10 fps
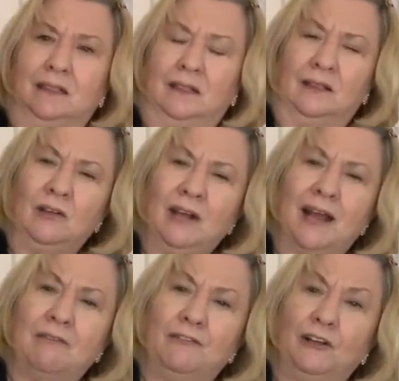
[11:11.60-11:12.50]
And look
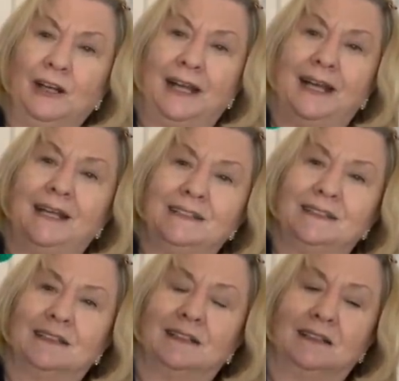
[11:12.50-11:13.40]
how full it is.
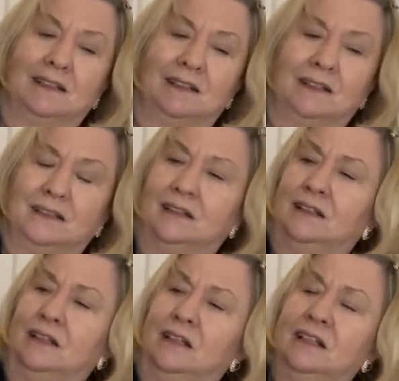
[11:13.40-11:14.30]

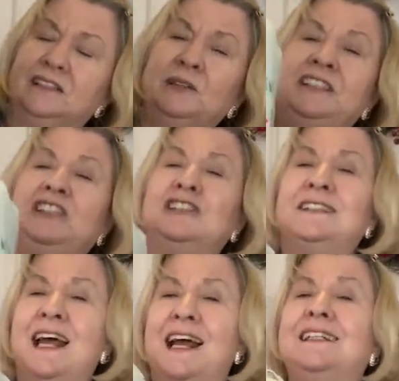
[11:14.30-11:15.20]
So it's just
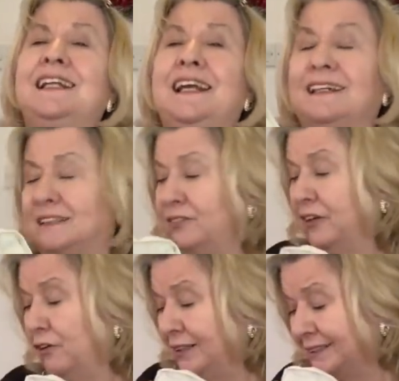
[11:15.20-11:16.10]
ideas for
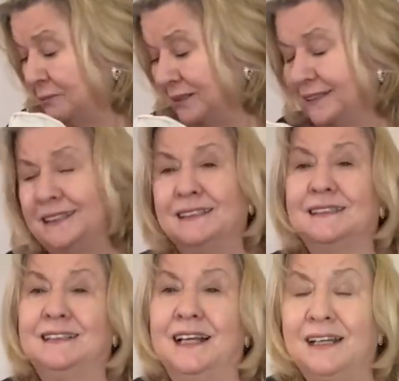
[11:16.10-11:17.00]
Christmas,
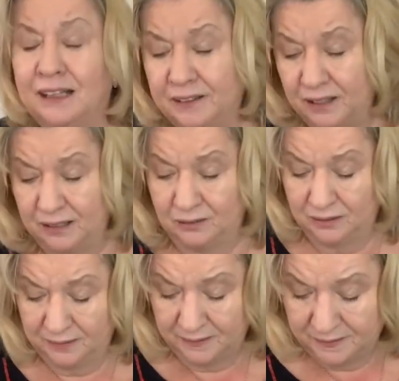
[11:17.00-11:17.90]
isn't it? You know.
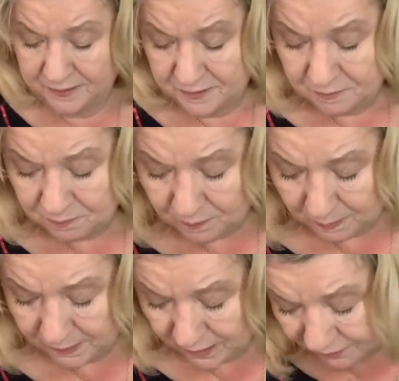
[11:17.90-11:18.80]

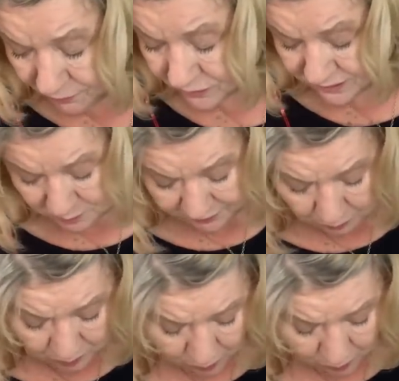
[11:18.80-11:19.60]
I thought some of them were